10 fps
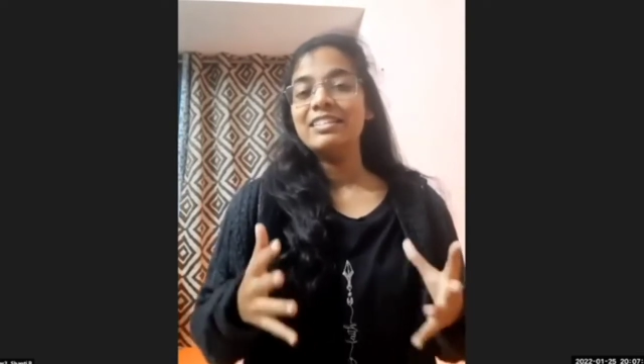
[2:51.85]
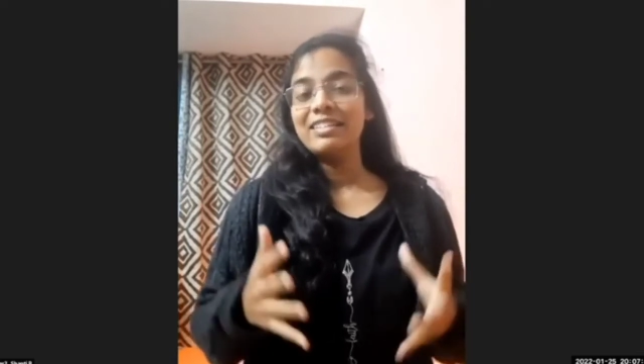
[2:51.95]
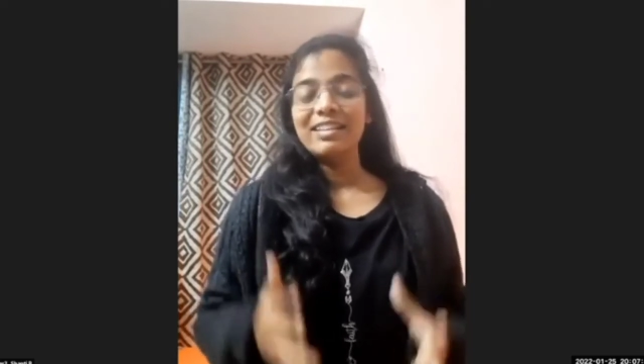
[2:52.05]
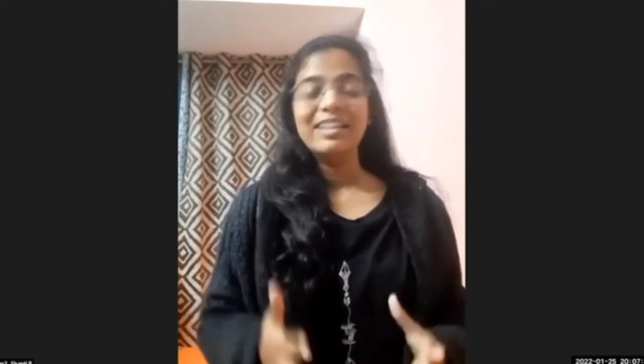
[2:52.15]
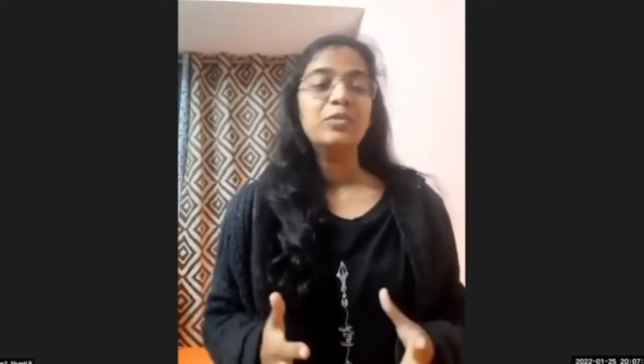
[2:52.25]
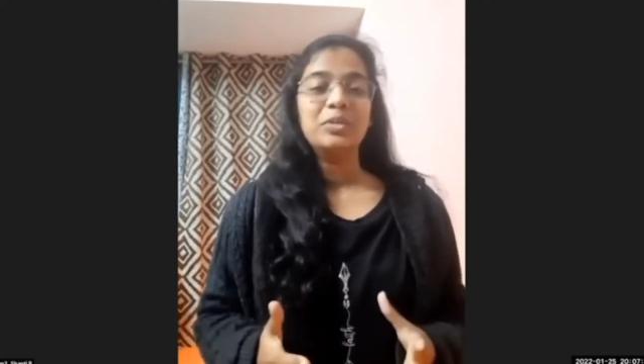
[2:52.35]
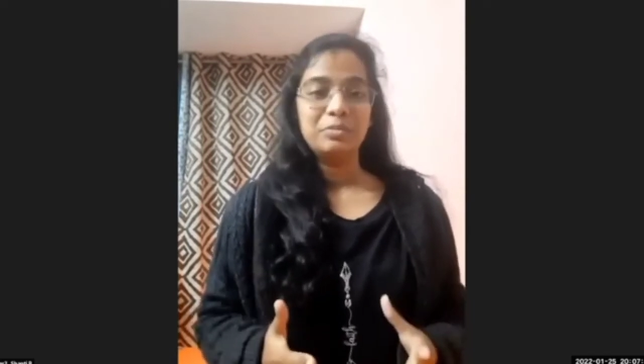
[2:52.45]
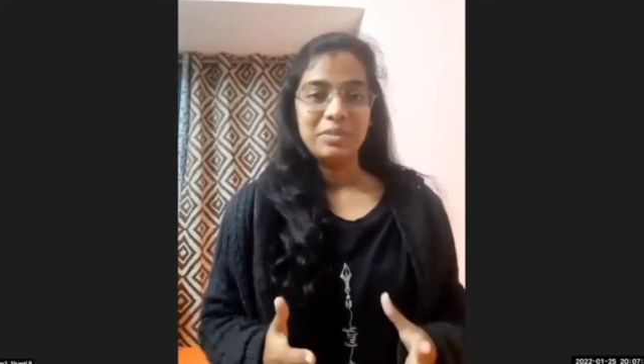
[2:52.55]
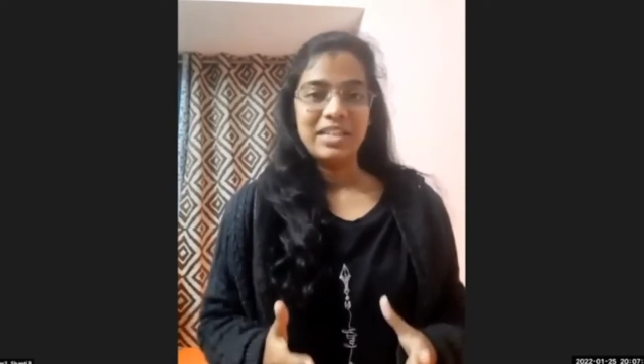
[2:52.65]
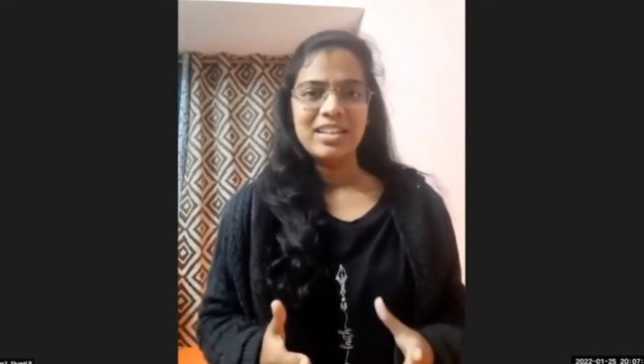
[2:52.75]
clicked with
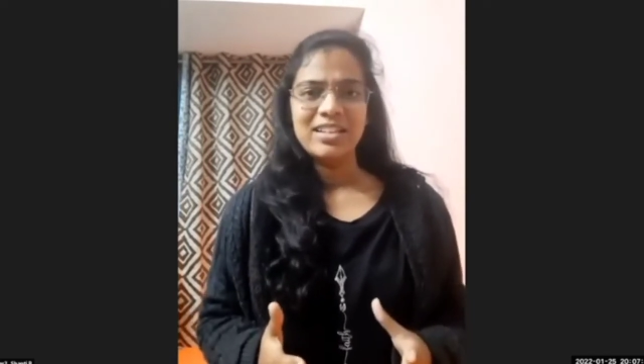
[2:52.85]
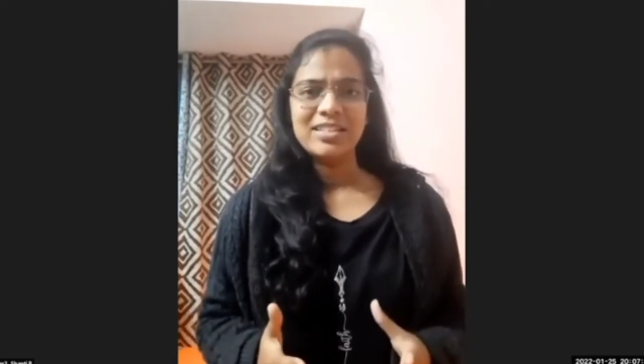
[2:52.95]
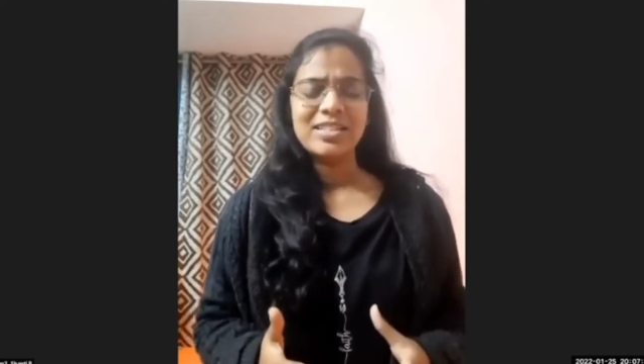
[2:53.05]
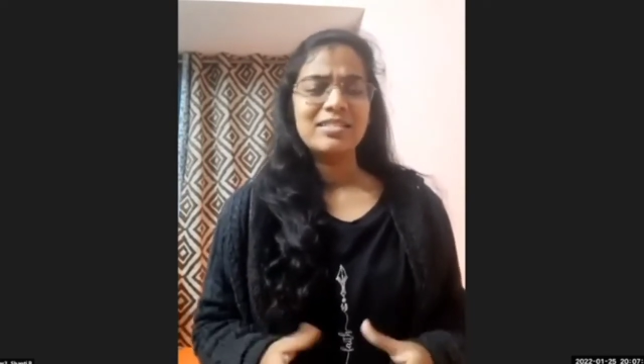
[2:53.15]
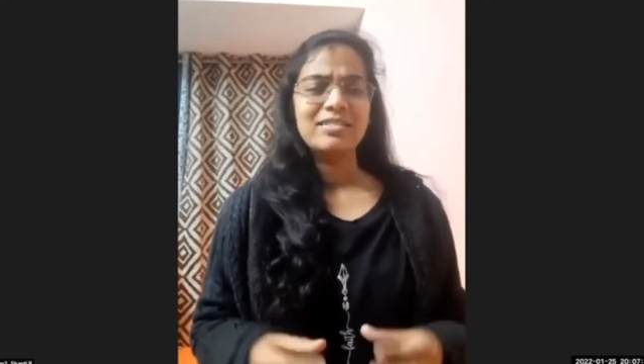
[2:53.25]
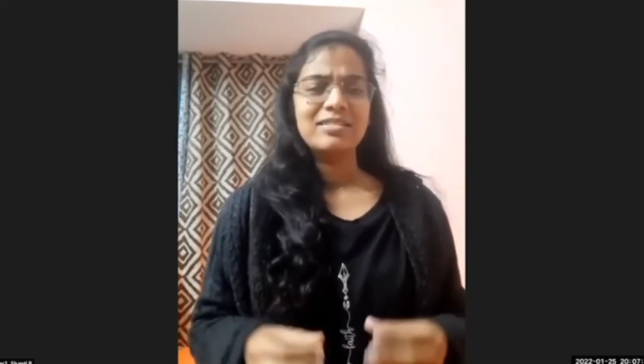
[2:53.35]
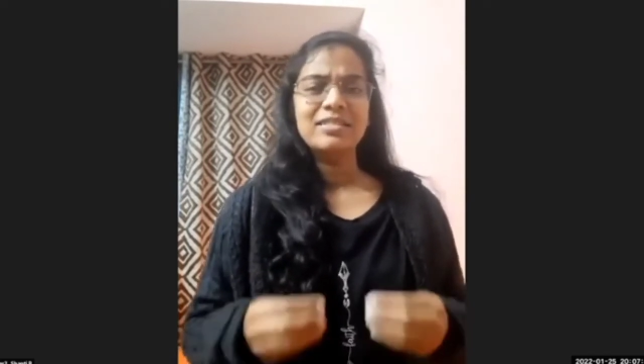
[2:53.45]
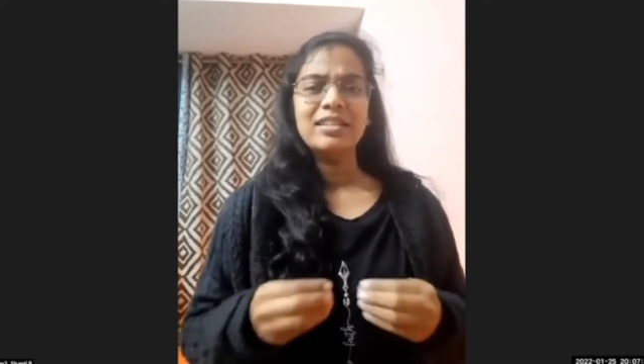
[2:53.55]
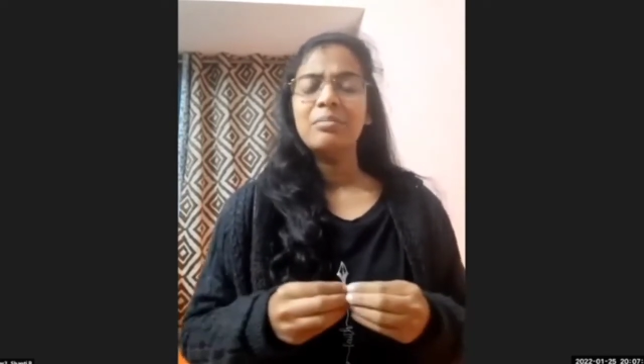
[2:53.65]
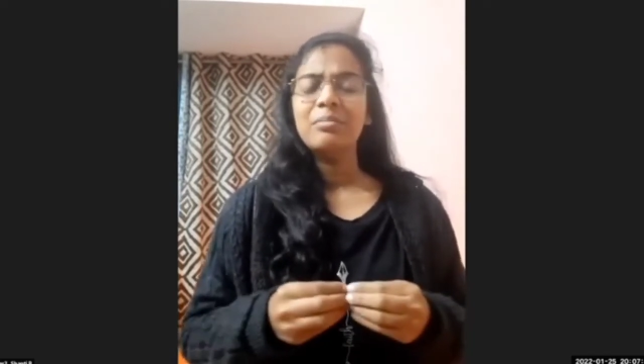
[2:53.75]
me is
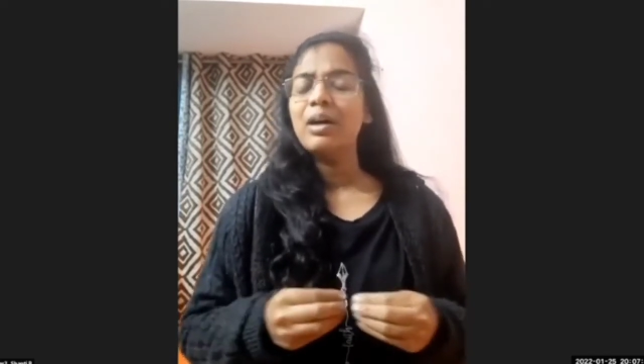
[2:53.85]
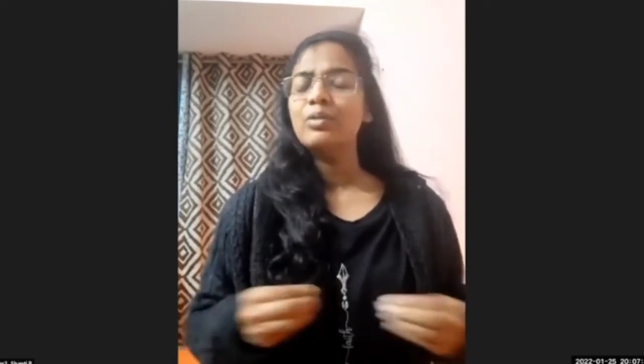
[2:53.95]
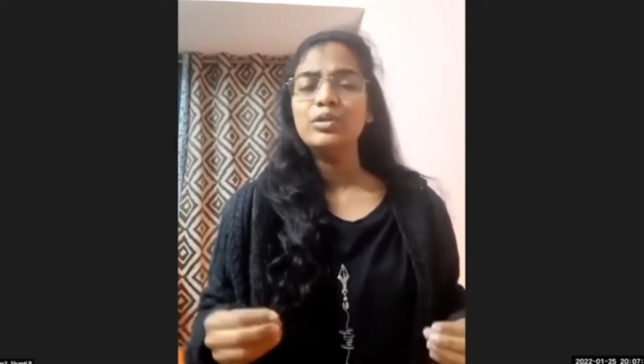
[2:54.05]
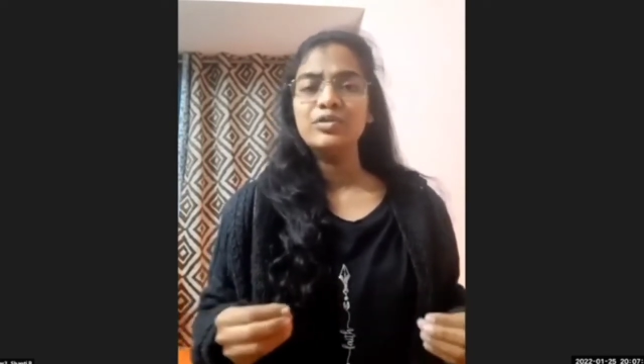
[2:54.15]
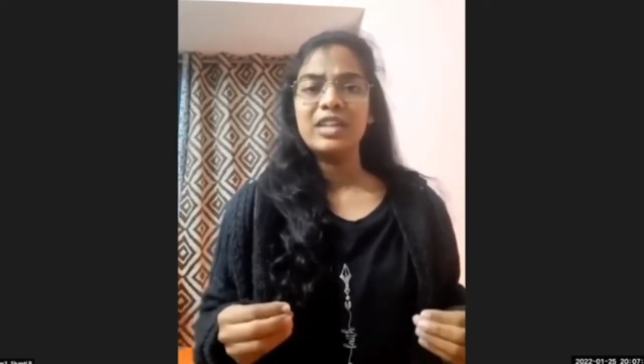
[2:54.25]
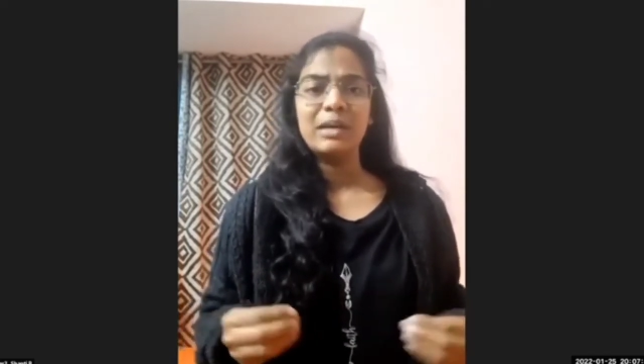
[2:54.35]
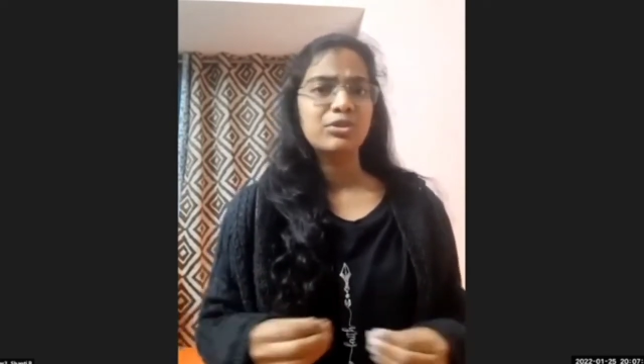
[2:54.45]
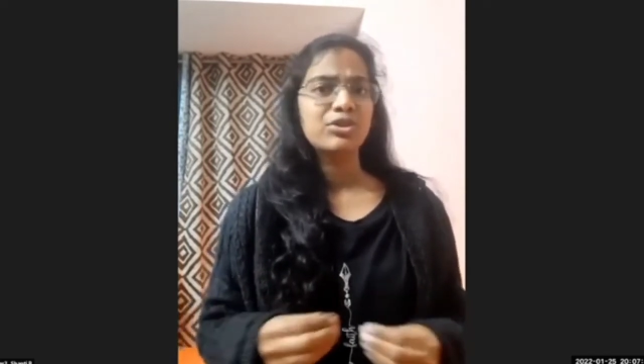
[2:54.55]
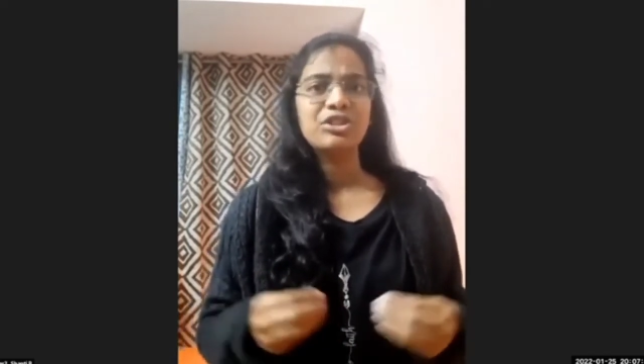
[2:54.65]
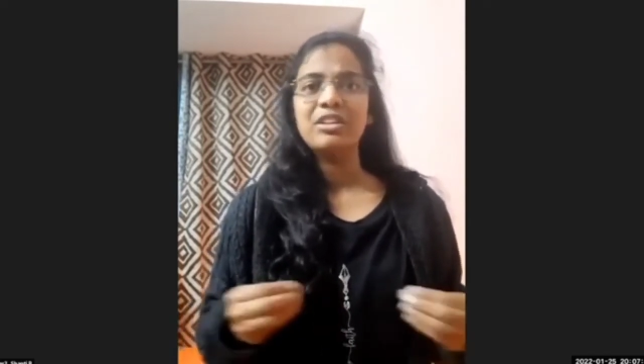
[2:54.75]
the amount of time, the
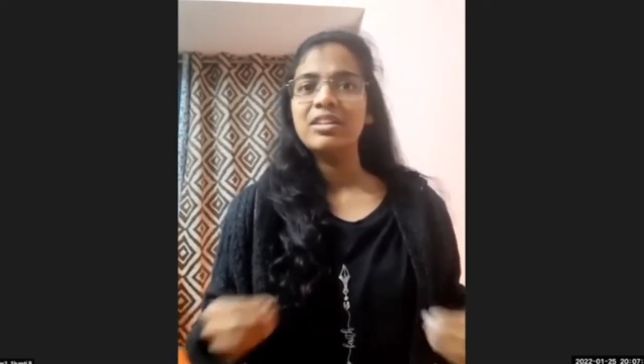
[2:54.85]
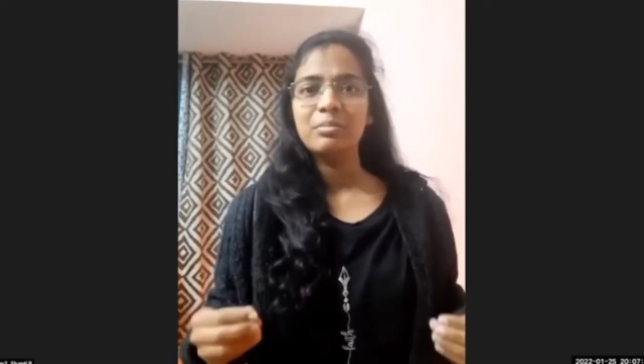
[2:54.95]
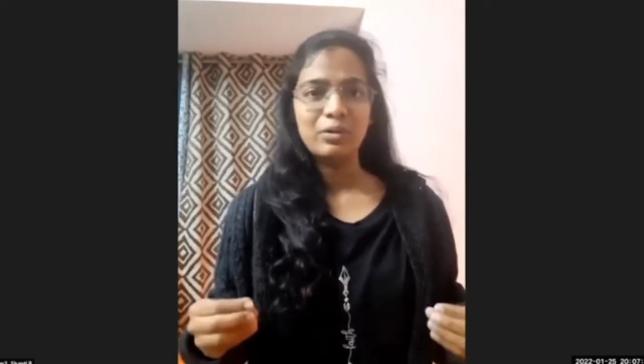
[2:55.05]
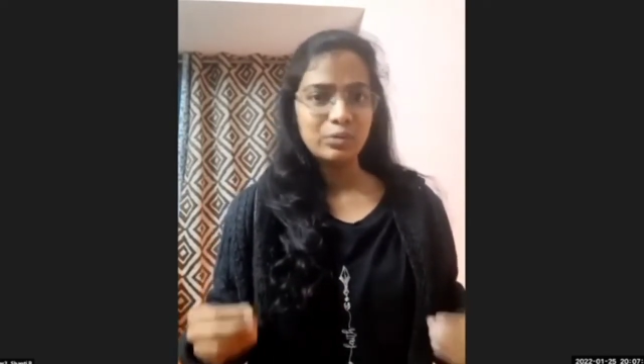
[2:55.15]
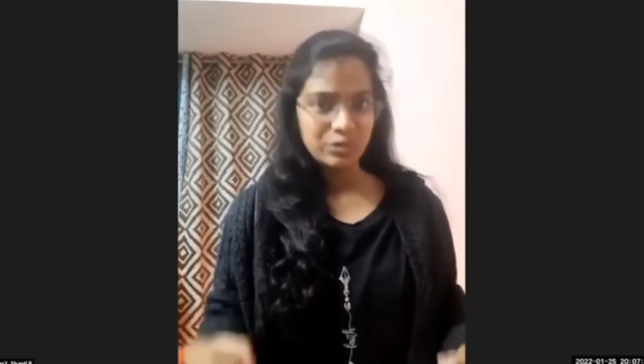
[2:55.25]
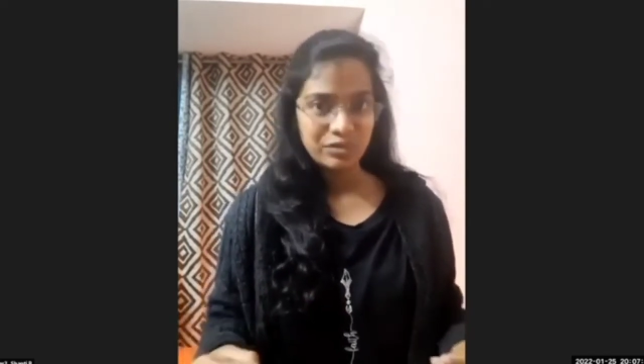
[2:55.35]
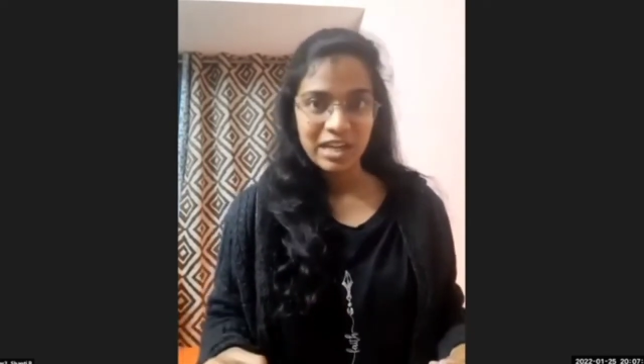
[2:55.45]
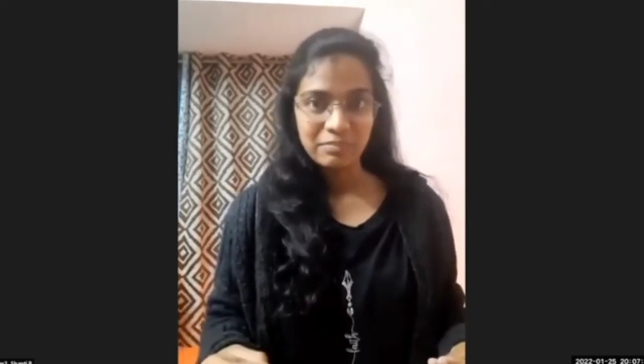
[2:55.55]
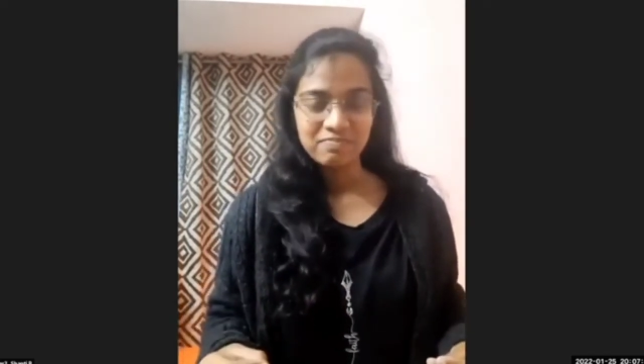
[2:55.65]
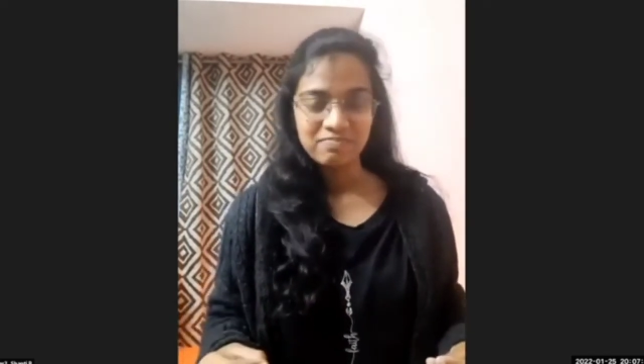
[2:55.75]
sheer amount of time.